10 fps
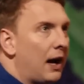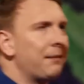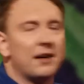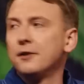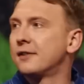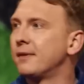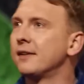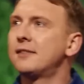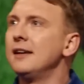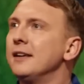I'm going to do something
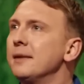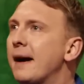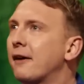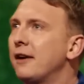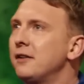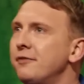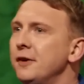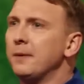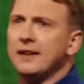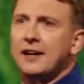silly in the background of
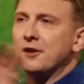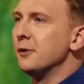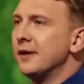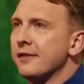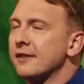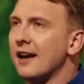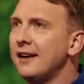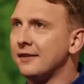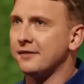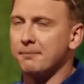filming. They can do another
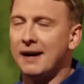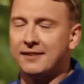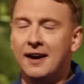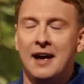take, it doesn't matter.